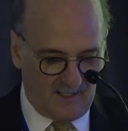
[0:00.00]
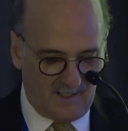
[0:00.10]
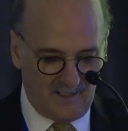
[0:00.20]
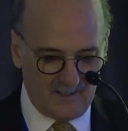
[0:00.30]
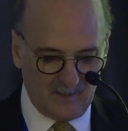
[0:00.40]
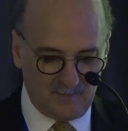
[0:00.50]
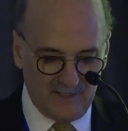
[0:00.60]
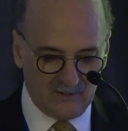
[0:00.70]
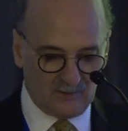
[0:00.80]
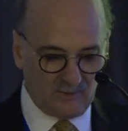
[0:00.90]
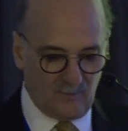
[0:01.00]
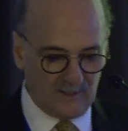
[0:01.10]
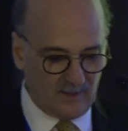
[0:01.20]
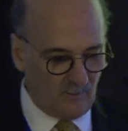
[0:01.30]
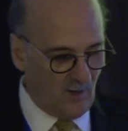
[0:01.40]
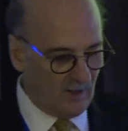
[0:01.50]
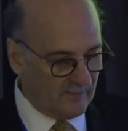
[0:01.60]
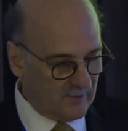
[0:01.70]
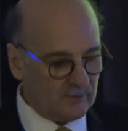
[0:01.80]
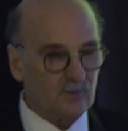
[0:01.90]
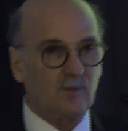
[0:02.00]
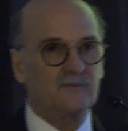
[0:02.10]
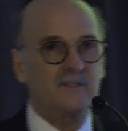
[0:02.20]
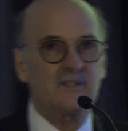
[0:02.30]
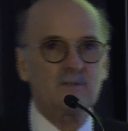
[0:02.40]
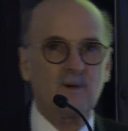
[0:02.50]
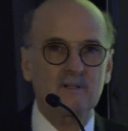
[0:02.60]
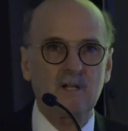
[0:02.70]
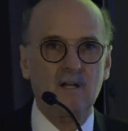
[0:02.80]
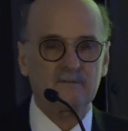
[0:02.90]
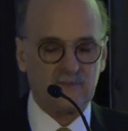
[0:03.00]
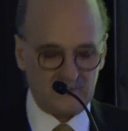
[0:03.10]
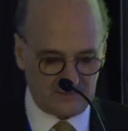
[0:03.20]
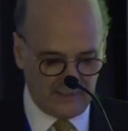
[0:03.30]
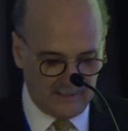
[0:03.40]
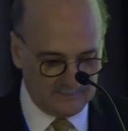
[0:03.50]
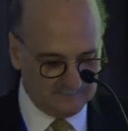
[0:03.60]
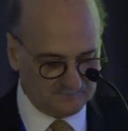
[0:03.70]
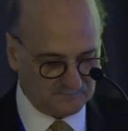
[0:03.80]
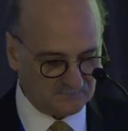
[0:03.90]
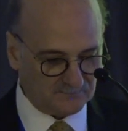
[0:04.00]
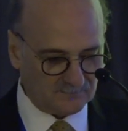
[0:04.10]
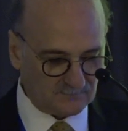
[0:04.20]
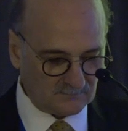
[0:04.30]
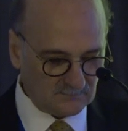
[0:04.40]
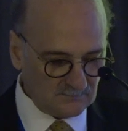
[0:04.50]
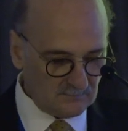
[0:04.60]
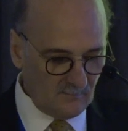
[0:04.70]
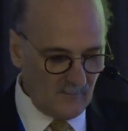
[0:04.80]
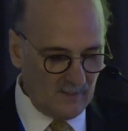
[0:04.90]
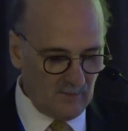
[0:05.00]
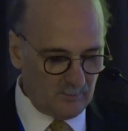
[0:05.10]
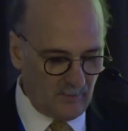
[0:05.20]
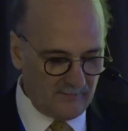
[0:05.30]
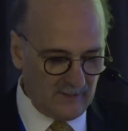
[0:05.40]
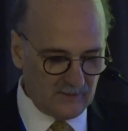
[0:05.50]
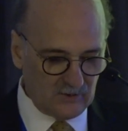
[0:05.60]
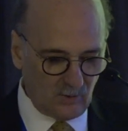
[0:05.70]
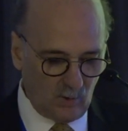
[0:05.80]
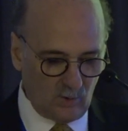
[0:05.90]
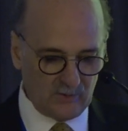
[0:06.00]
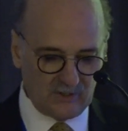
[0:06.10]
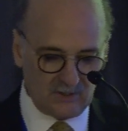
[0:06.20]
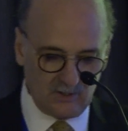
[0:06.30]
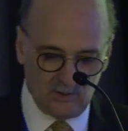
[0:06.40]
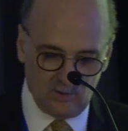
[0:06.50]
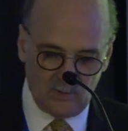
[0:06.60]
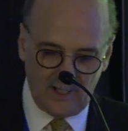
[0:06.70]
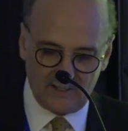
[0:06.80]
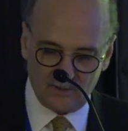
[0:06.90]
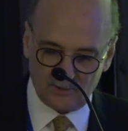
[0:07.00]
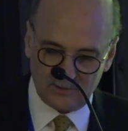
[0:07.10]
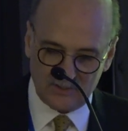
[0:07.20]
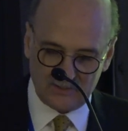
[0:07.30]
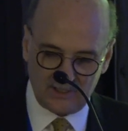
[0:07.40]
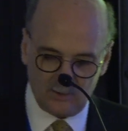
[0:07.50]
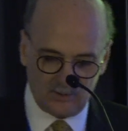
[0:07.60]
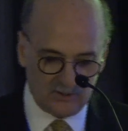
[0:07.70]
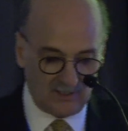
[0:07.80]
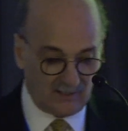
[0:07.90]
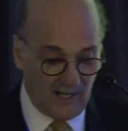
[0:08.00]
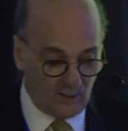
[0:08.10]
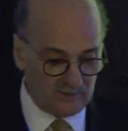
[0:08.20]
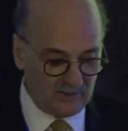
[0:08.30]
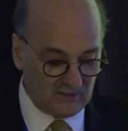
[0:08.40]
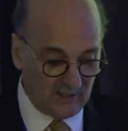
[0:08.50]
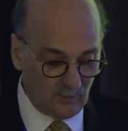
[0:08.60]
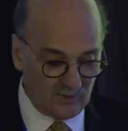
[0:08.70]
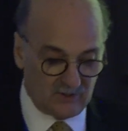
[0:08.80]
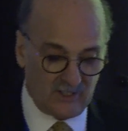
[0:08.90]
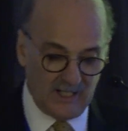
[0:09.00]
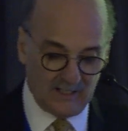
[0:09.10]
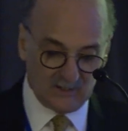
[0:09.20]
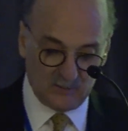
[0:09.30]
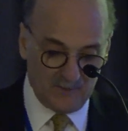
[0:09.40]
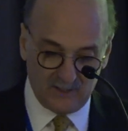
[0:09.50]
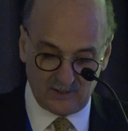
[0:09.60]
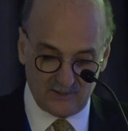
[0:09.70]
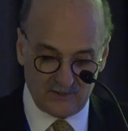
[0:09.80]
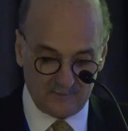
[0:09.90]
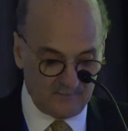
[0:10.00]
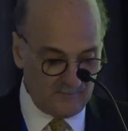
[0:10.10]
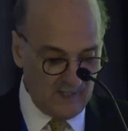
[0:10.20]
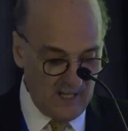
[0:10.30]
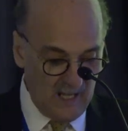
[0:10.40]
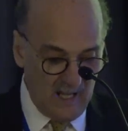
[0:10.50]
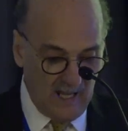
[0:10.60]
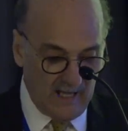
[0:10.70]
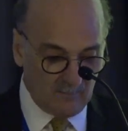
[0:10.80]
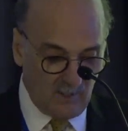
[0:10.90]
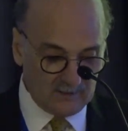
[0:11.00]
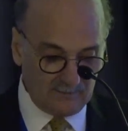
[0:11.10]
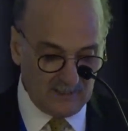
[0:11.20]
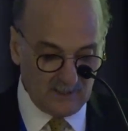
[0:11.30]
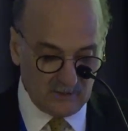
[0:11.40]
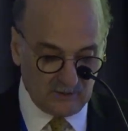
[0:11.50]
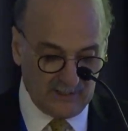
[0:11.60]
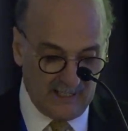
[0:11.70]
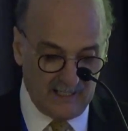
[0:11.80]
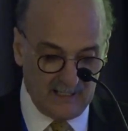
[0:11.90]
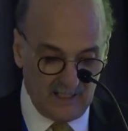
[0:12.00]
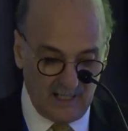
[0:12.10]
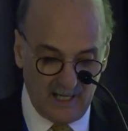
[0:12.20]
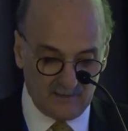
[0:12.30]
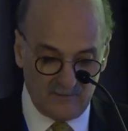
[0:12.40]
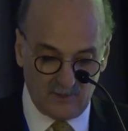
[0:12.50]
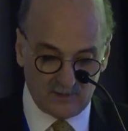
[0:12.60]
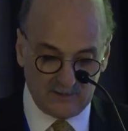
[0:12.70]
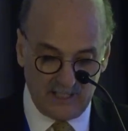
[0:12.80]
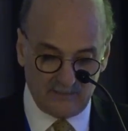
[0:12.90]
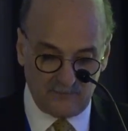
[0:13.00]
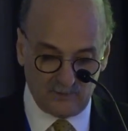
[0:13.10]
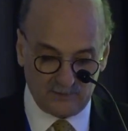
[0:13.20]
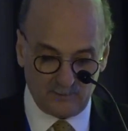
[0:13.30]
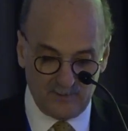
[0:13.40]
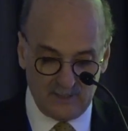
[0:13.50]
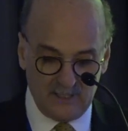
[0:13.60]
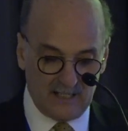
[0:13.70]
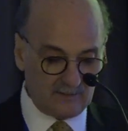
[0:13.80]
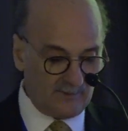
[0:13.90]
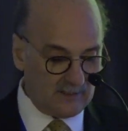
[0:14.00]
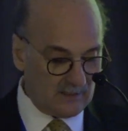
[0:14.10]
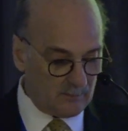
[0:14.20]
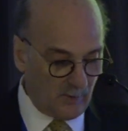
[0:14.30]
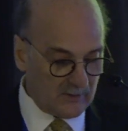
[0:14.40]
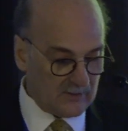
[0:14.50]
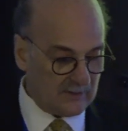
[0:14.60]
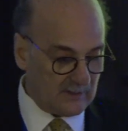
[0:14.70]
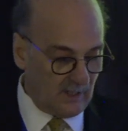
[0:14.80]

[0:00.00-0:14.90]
It is a pleasure to welcome all of you to NUFDI's Iran conference today. We are privileged to host you and our distinguished speakers and moderators today, and we are thankful to be gathering in person